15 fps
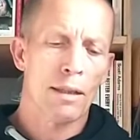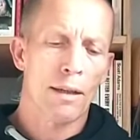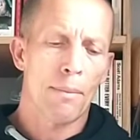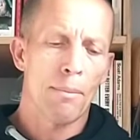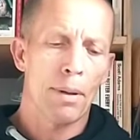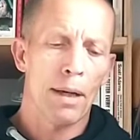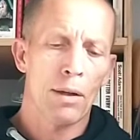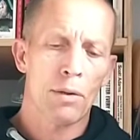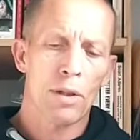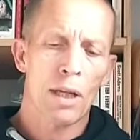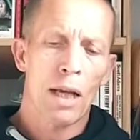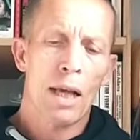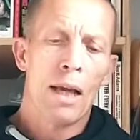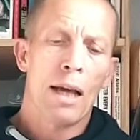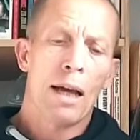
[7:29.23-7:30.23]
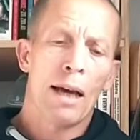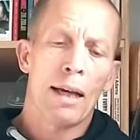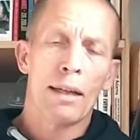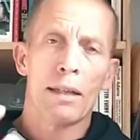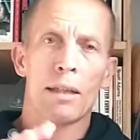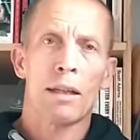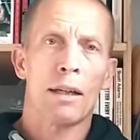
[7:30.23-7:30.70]
dumbbells,
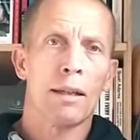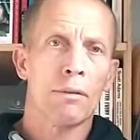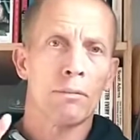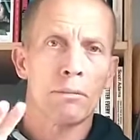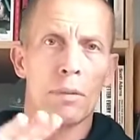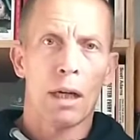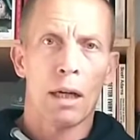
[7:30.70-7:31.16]
and as I